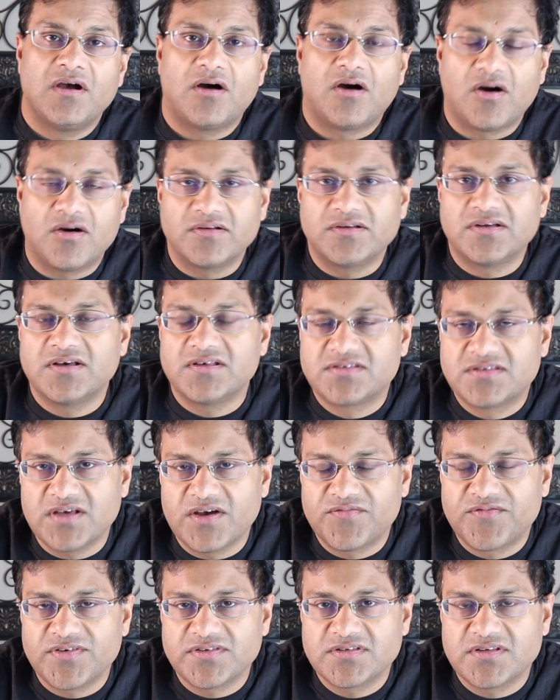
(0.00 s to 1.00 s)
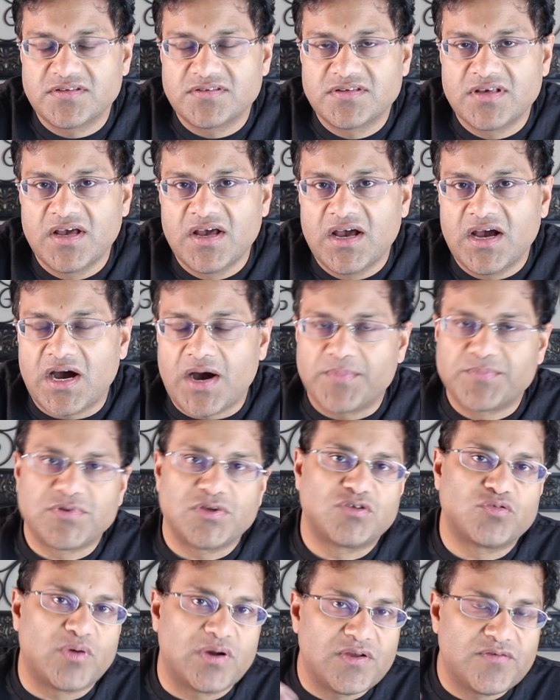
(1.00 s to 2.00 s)
on surfaces up to
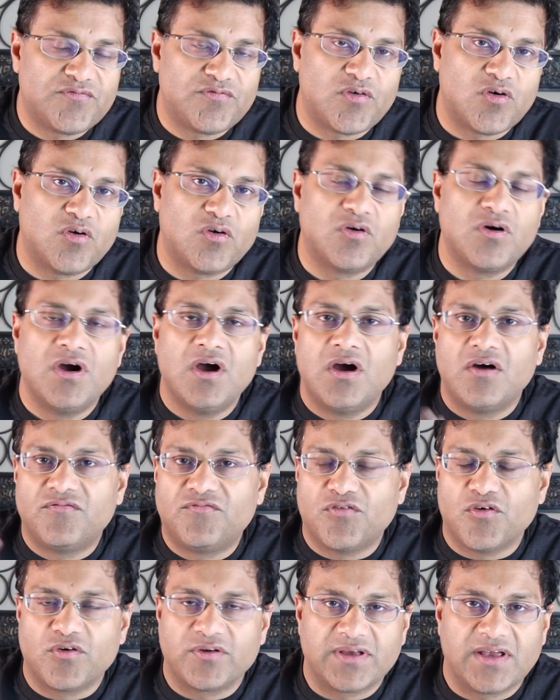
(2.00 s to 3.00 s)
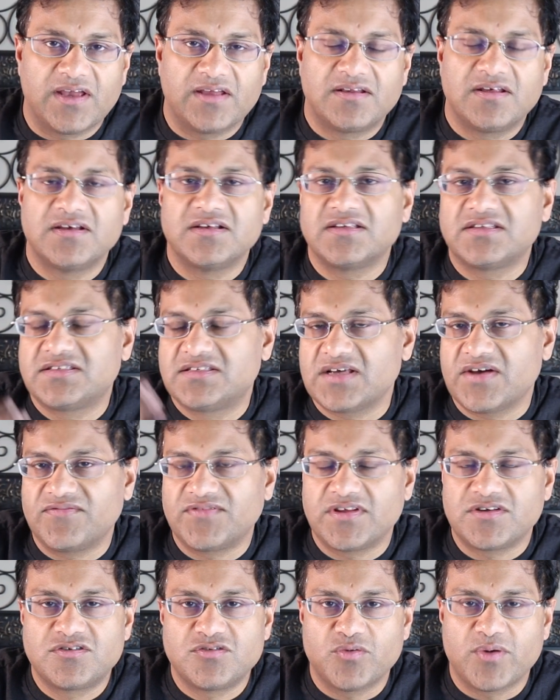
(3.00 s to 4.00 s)
24, 48,
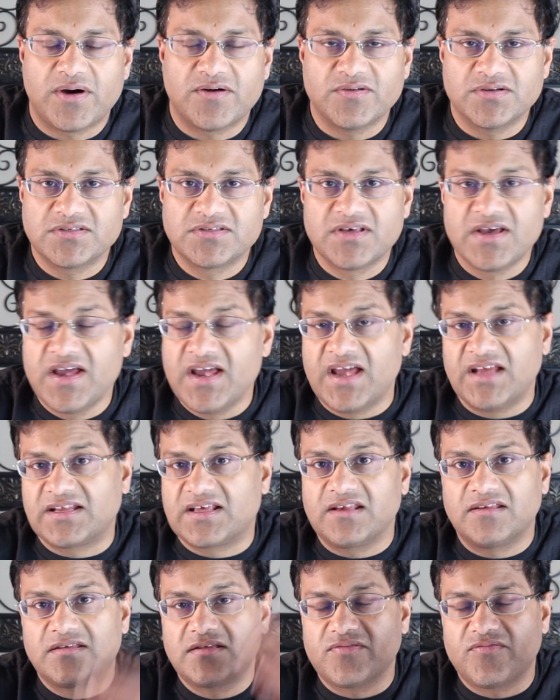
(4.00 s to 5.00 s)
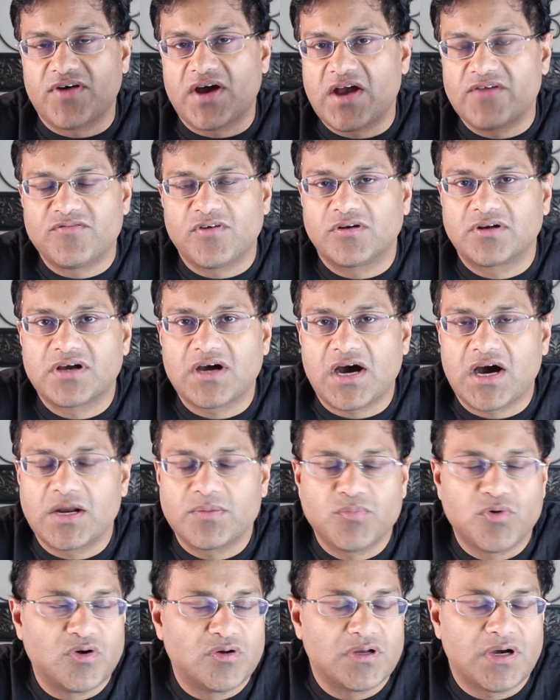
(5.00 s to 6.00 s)
72 hours. It can survive on
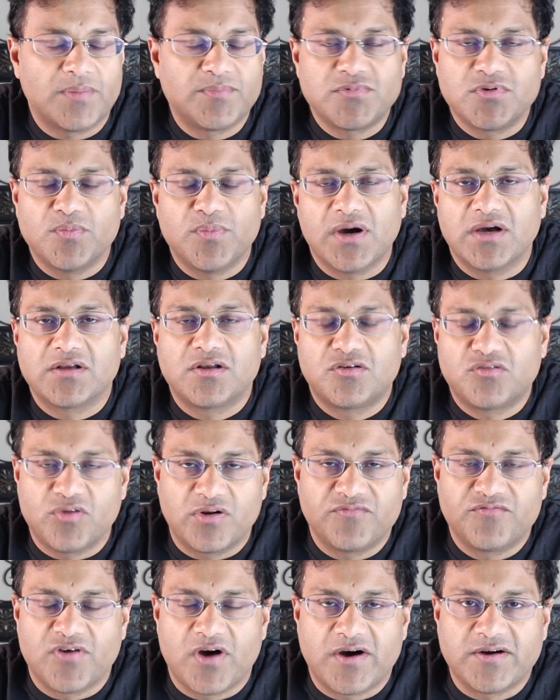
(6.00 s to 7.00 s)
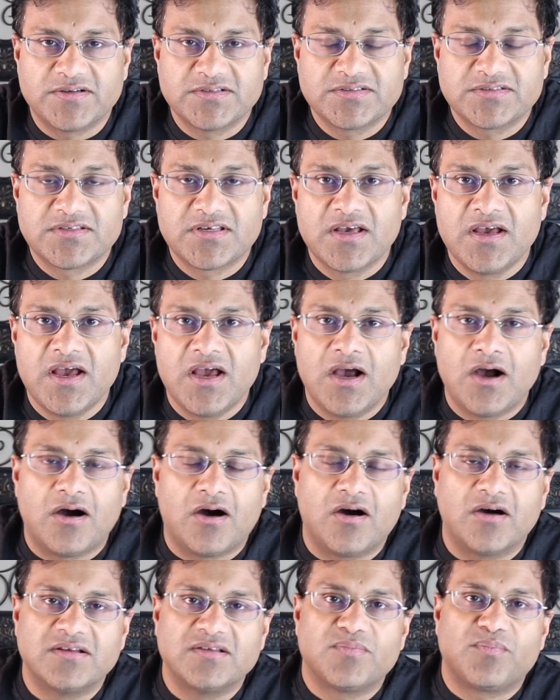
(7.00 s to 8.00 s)
cardboard up to about 24 hours,
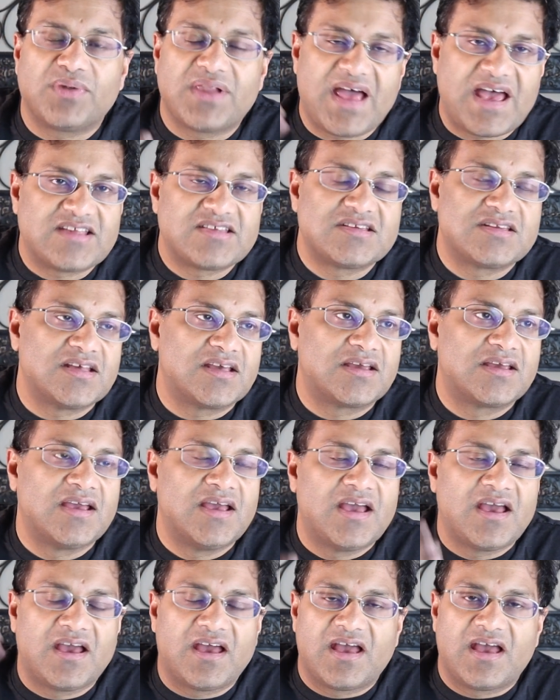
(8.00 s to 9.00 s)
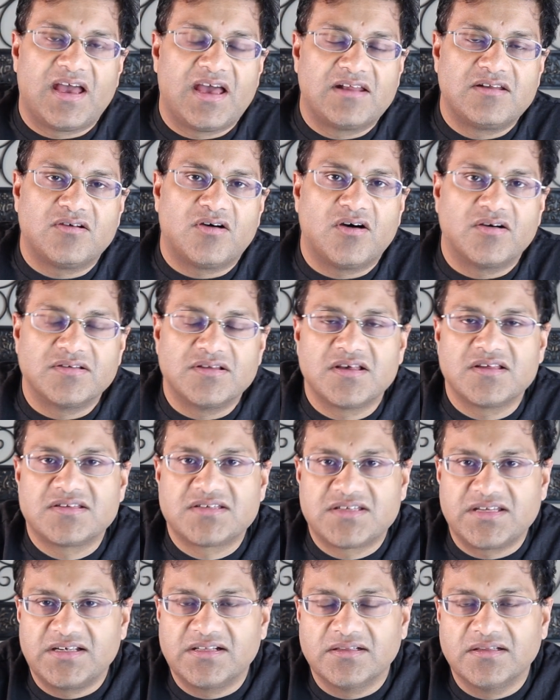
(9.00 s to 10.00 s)
on plastic and on
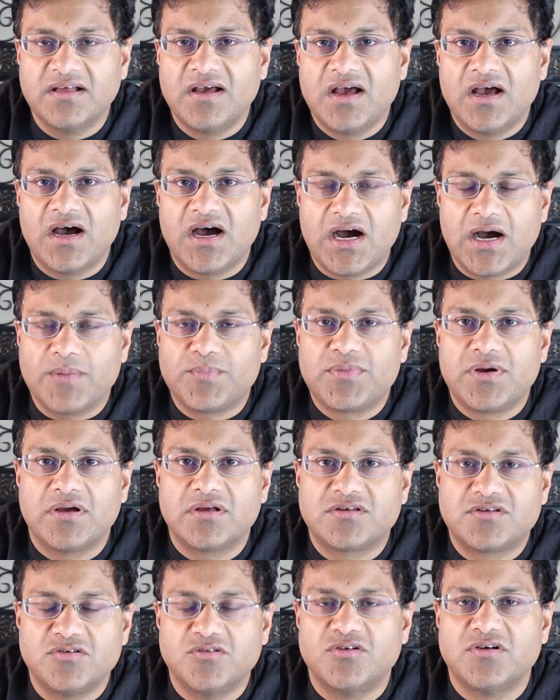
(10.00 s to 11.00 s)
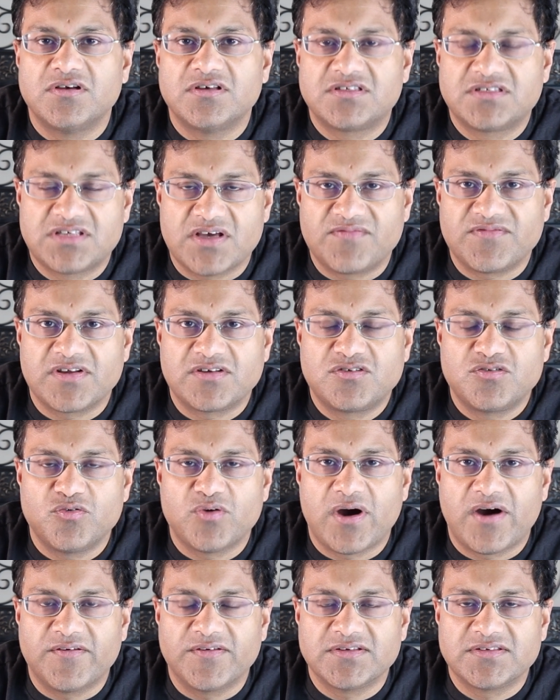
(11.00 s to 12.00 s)
steel up to 72
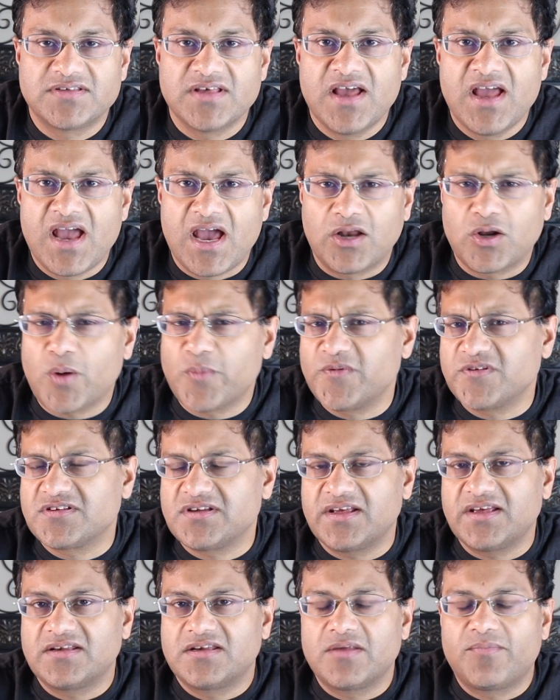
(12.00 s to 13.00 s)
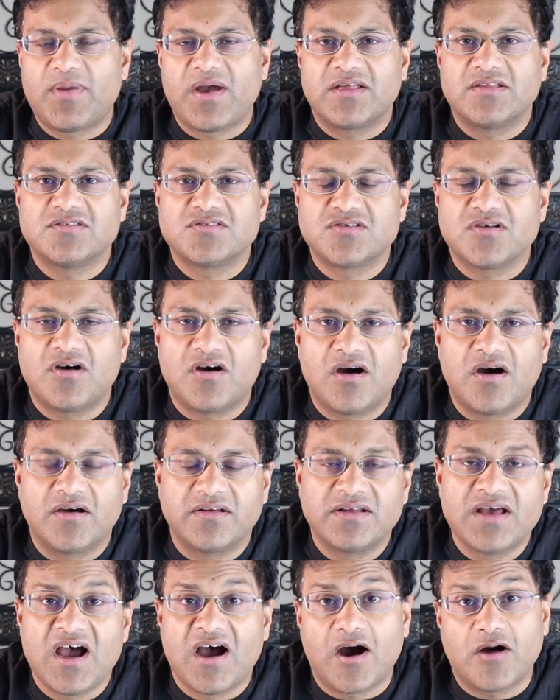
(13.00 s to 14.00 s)
hours. And obviously it depends
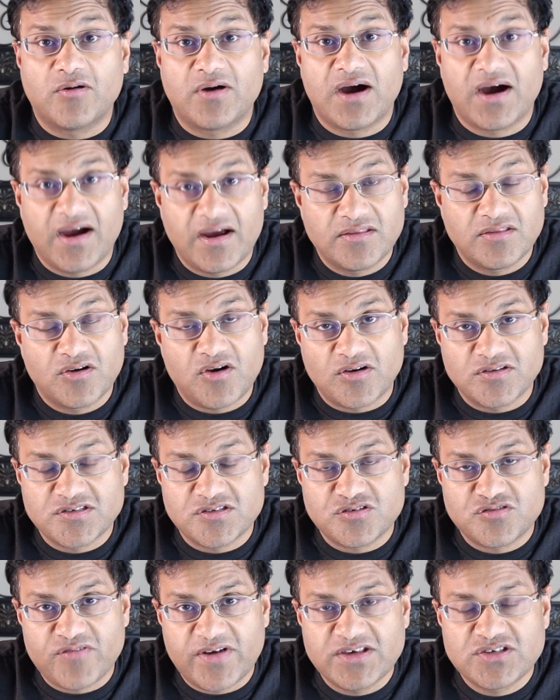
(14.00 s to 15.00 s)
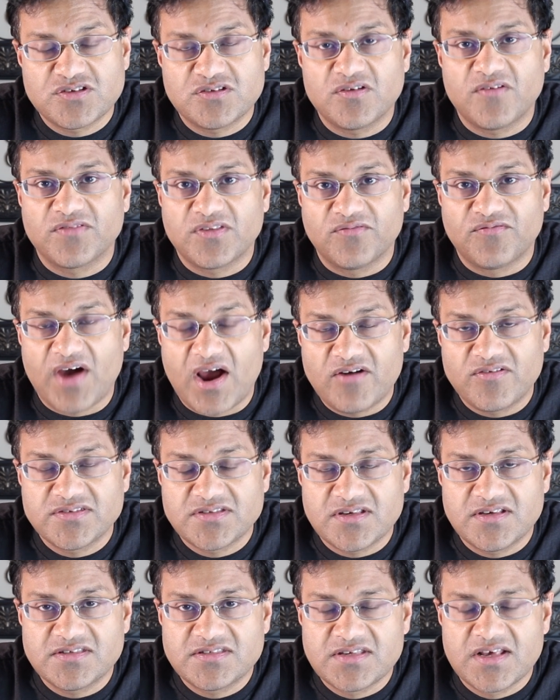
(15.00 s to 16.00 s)
on how high the concentration of the virus
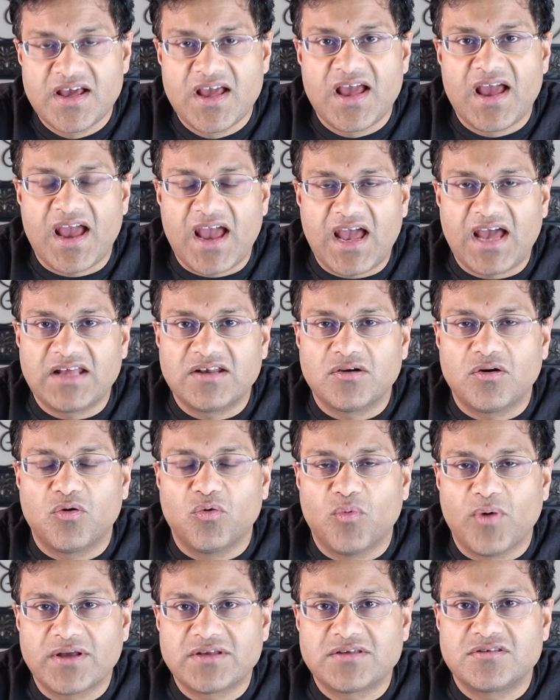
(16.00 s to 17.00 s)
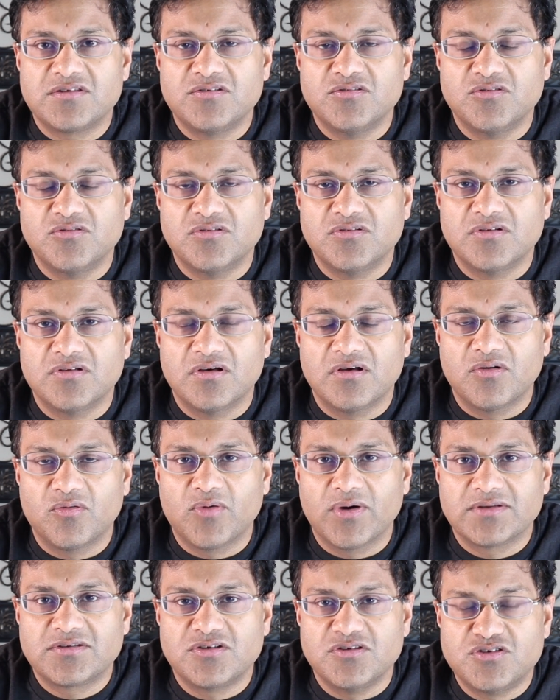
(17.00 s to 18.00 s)
is and what you
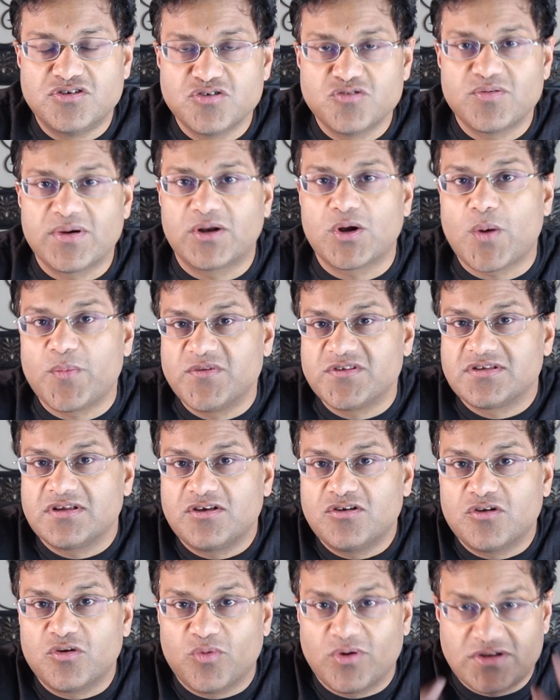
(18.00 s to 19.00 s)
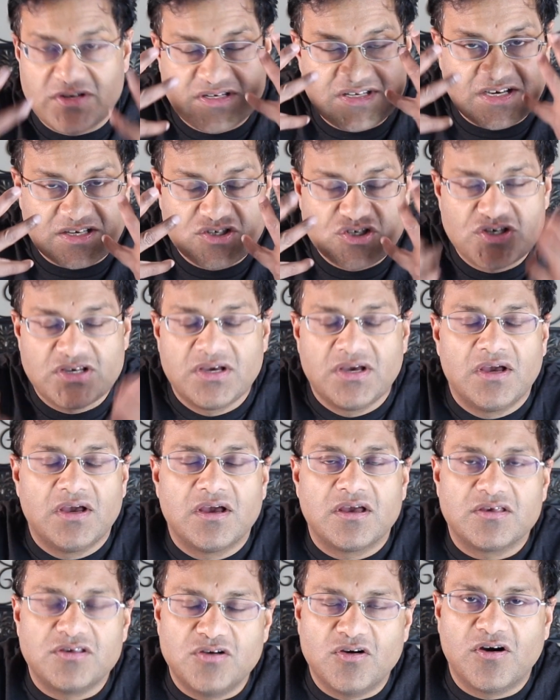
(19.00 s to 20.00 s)
do. And obviously you don't want to touch
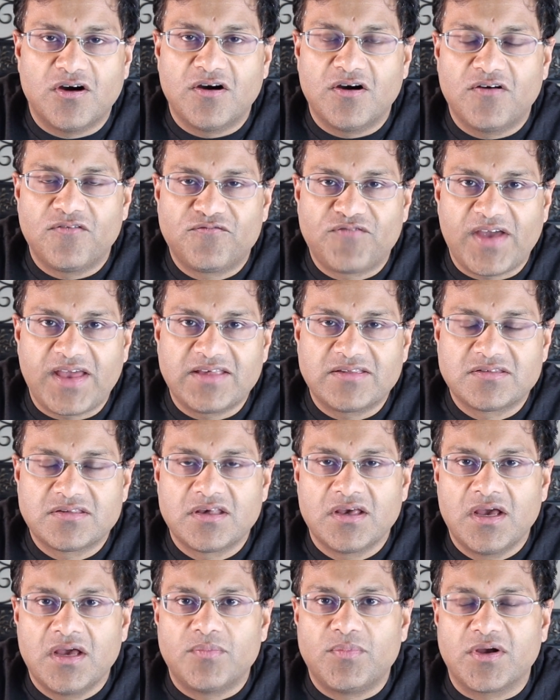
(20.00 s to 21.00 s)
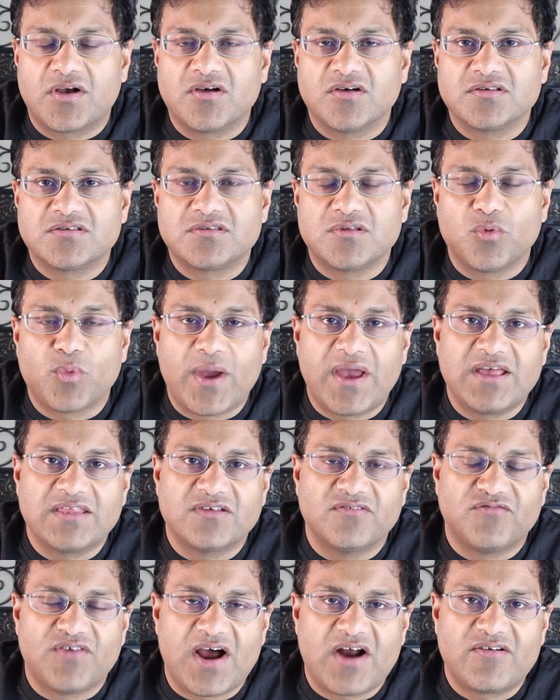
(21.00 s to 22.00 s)
your face, because the way the
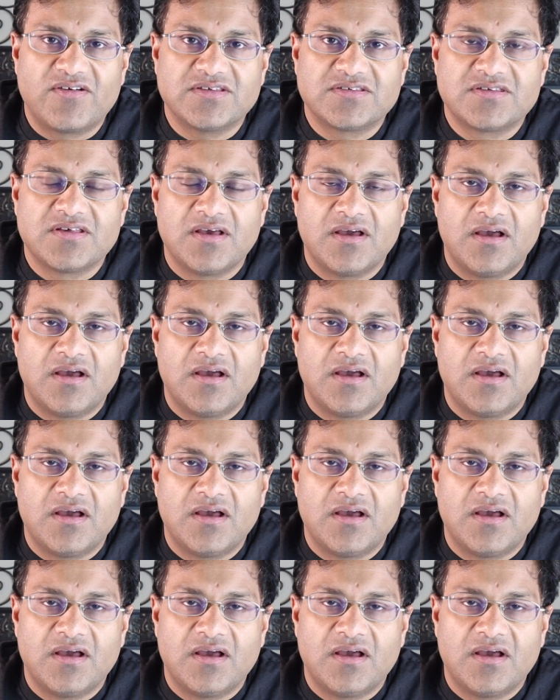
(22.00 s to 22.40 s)
virus